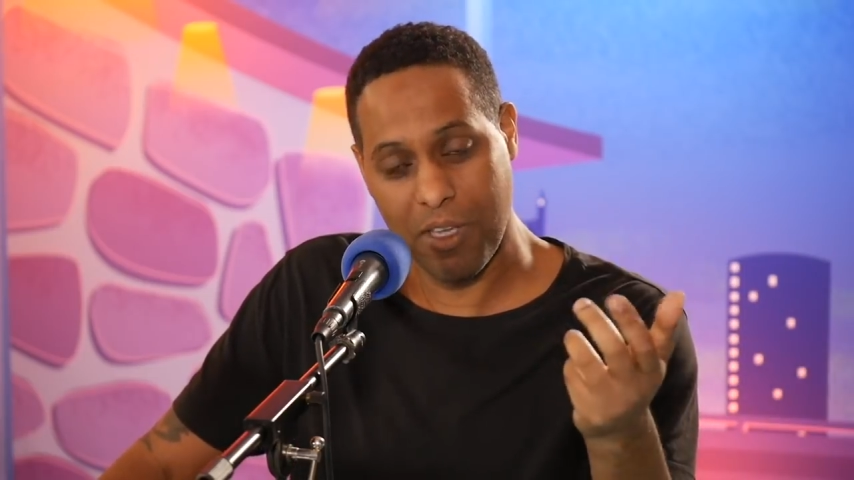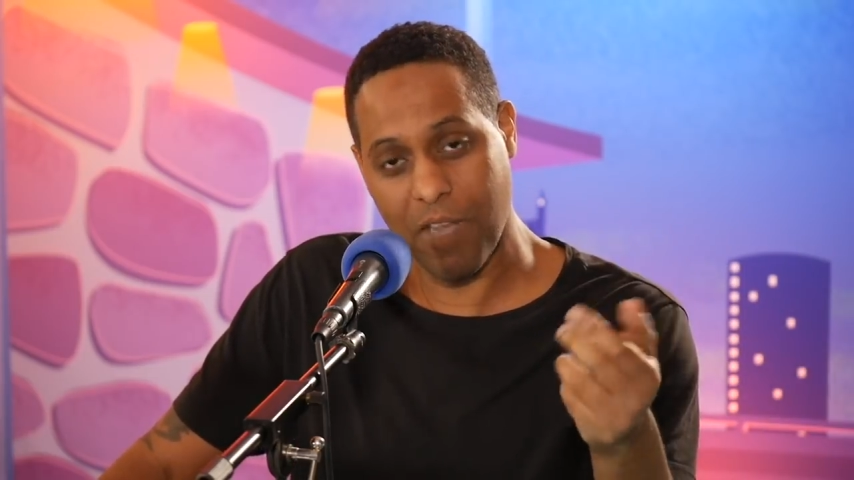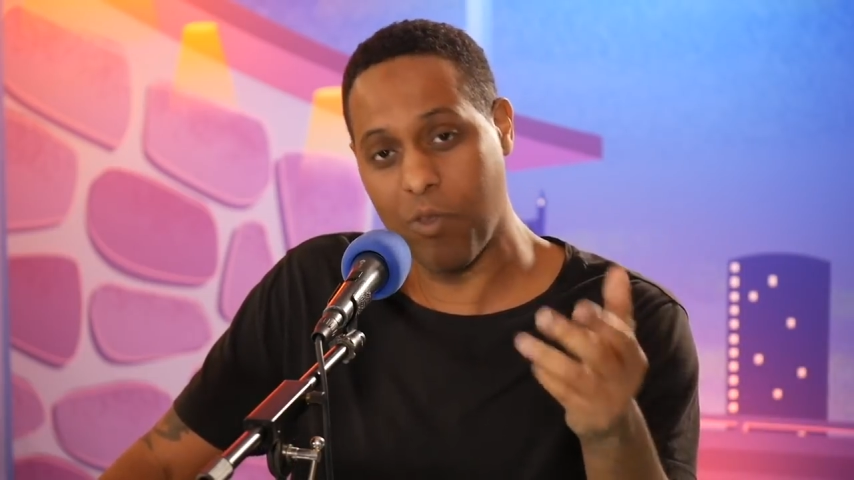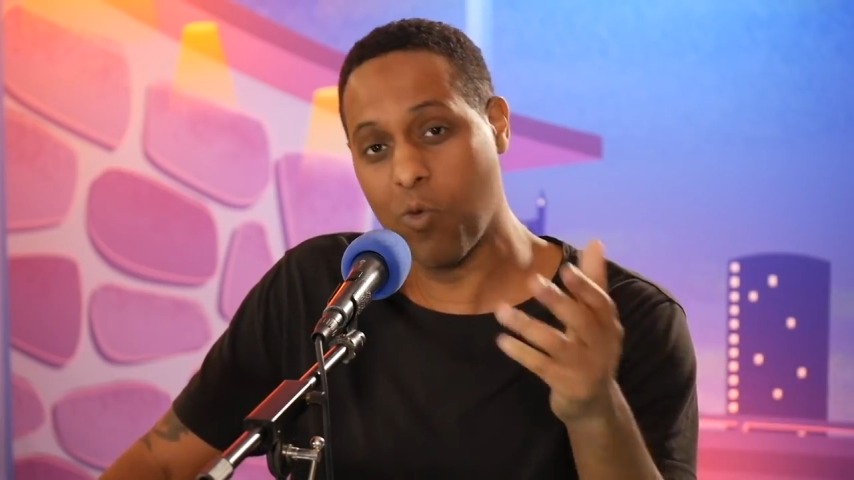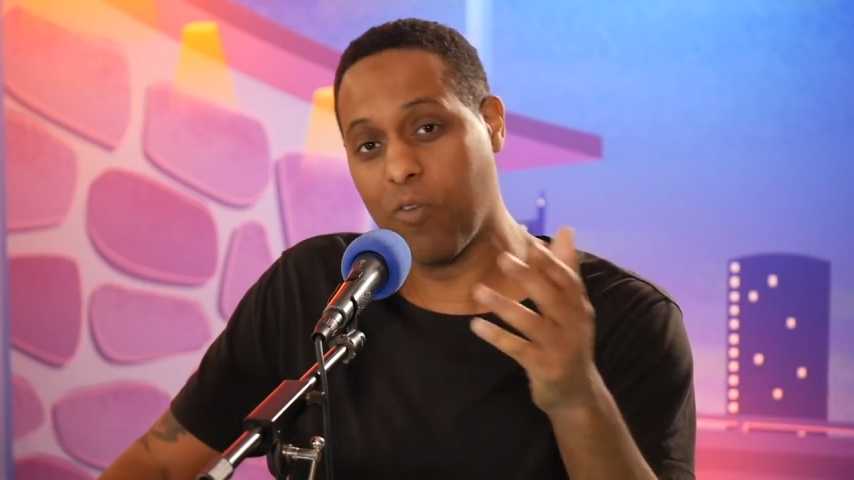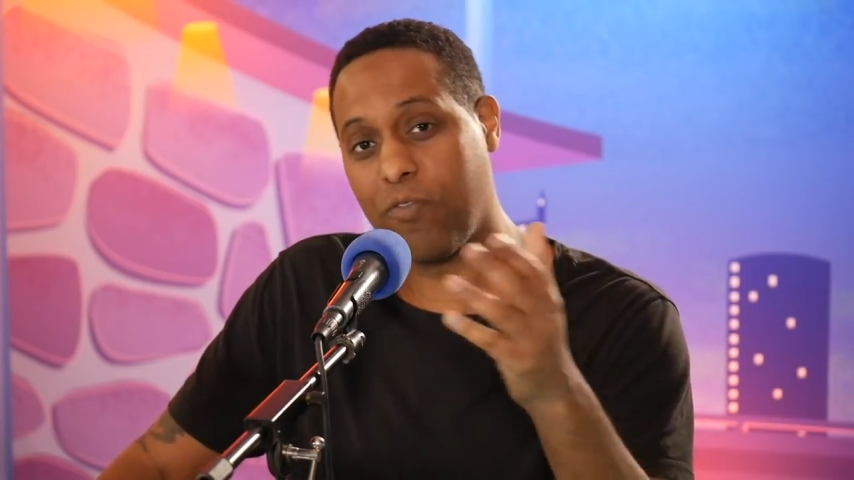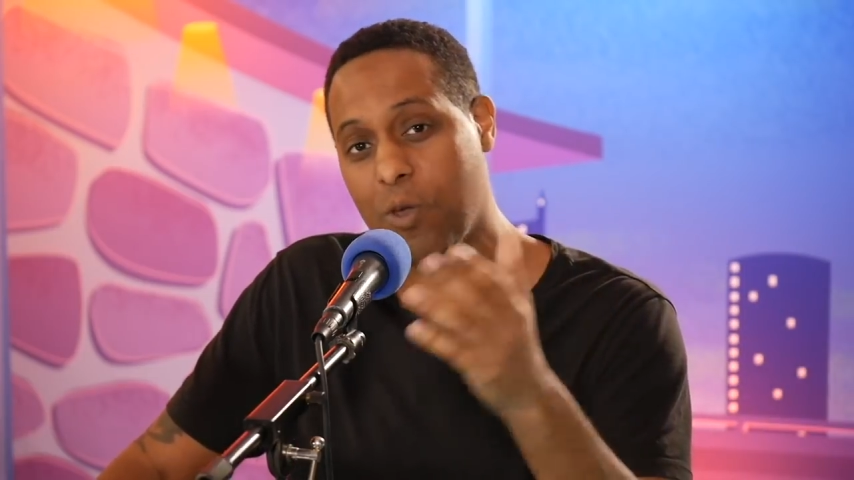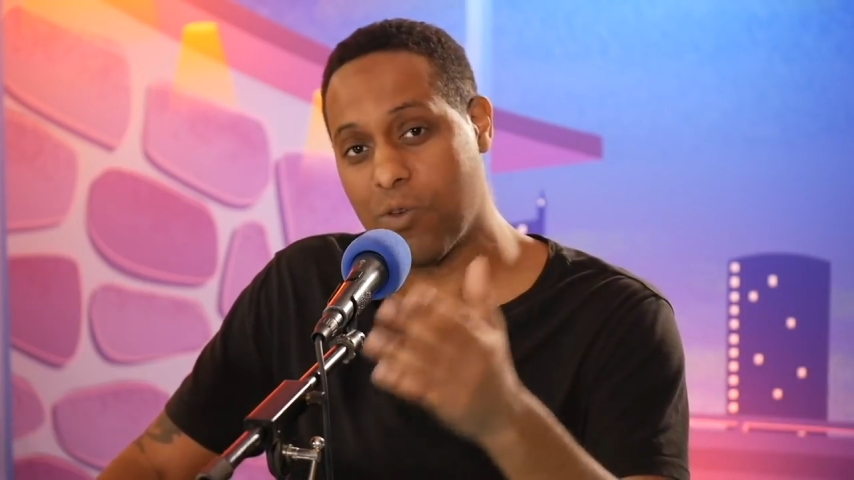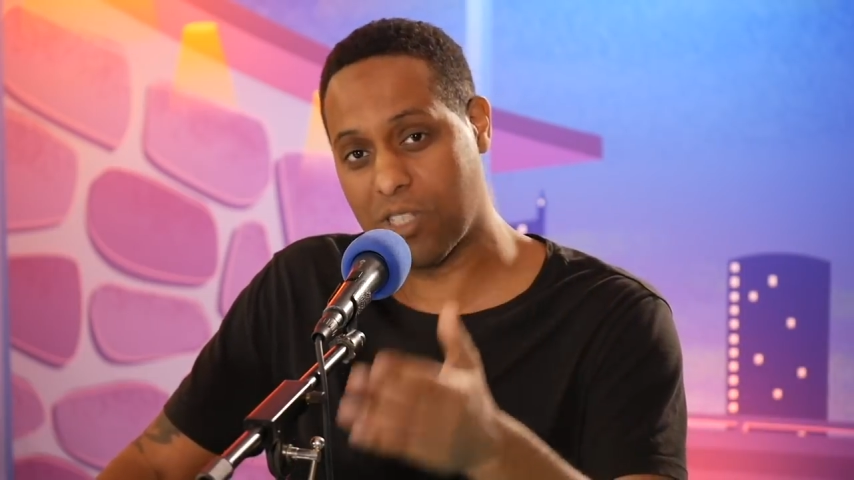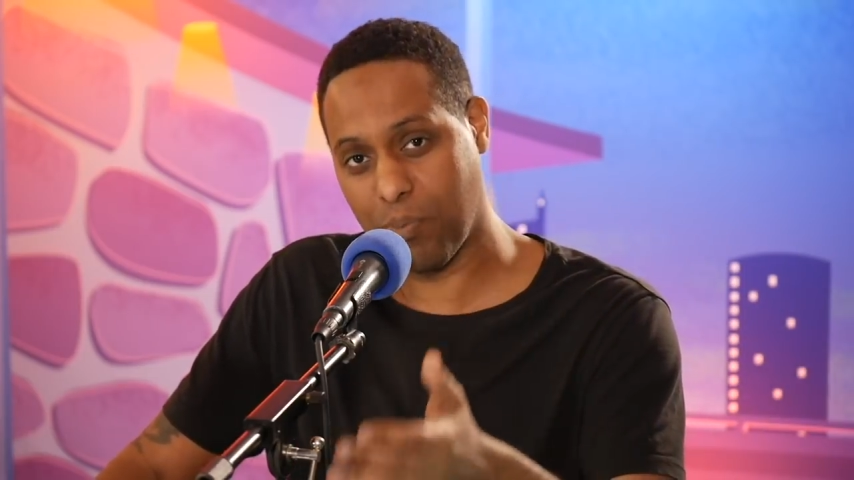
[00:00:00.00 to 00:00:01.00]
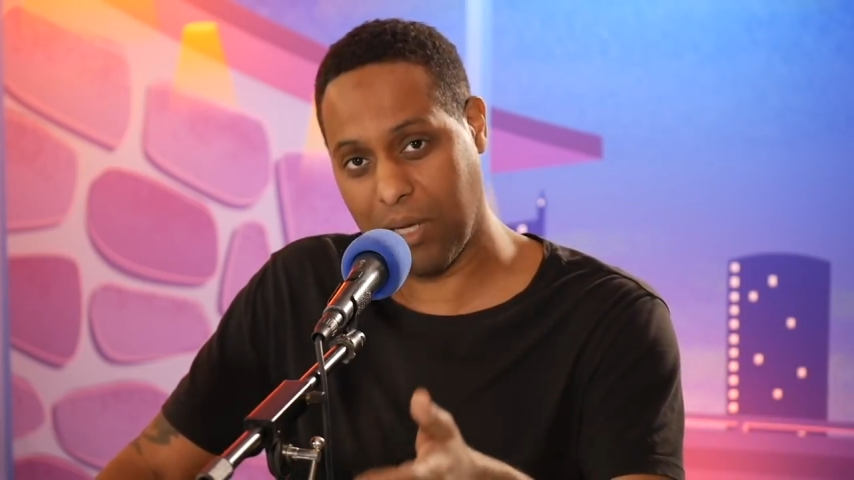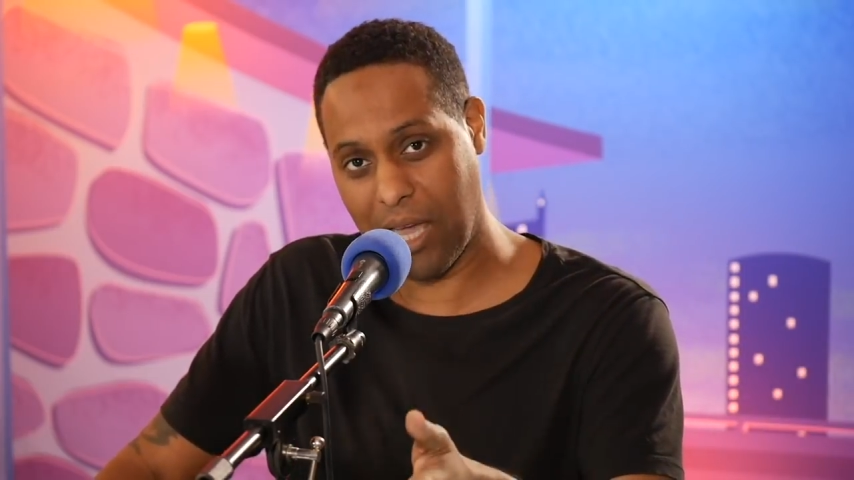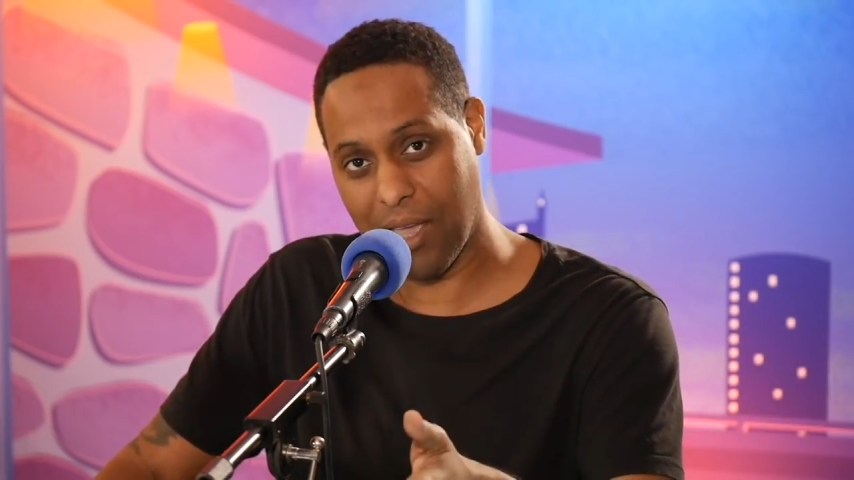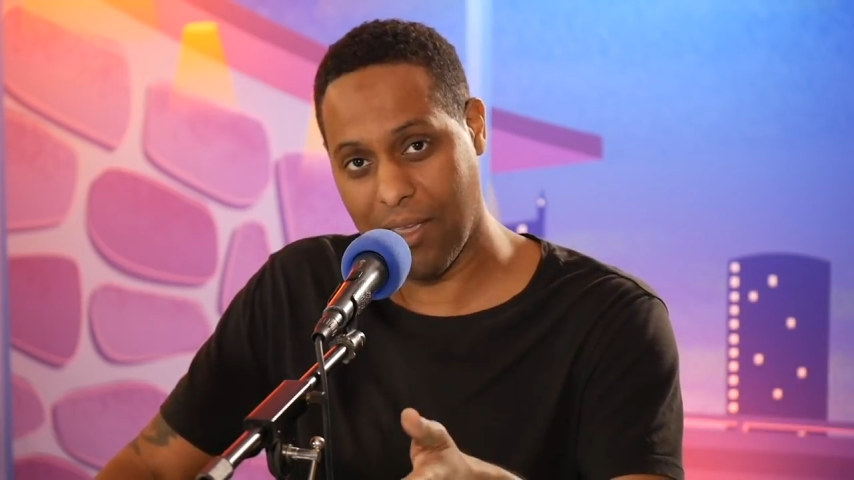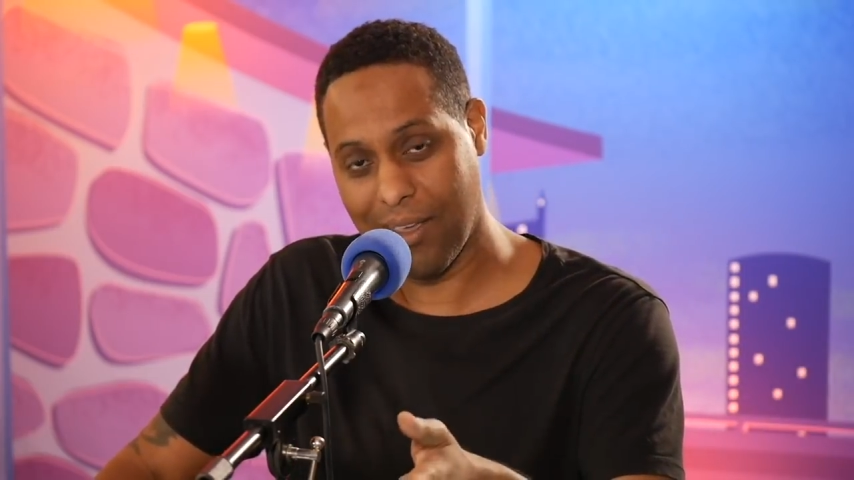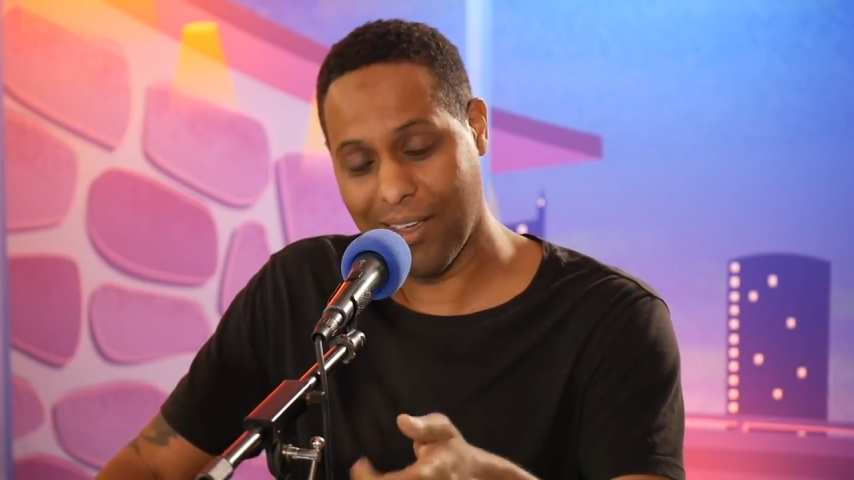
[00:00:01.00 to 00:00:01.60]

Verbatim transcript: if you refuse to play.